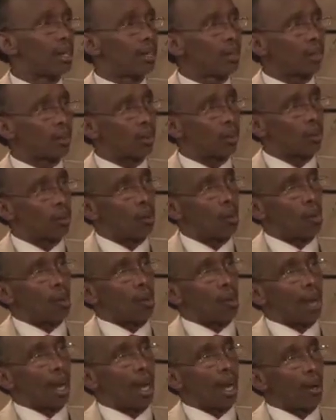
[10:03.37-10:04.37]
So
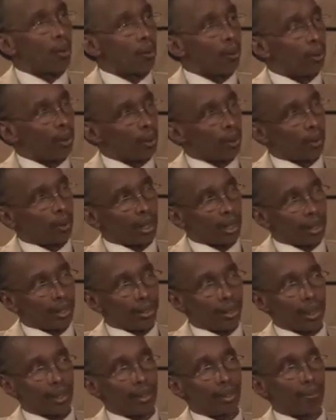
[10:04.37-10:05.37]
how are you going to
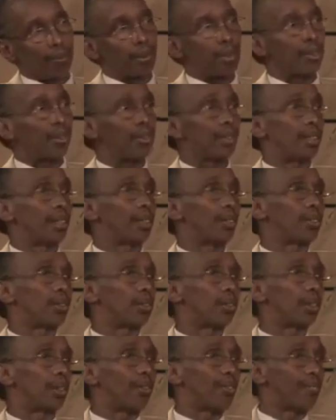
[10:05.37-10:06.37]
attract business
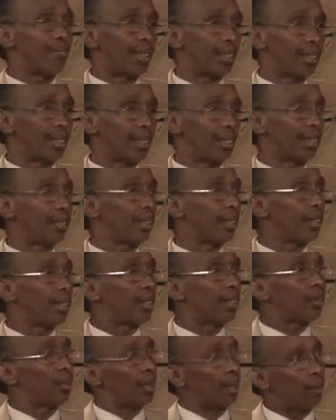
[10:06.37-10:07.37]
or investors
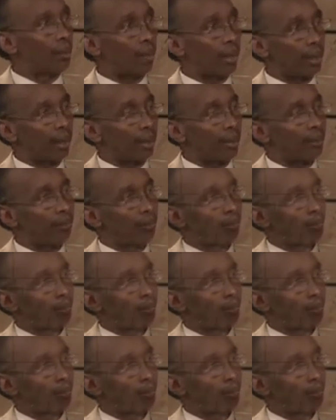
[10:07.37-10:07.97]
into our area?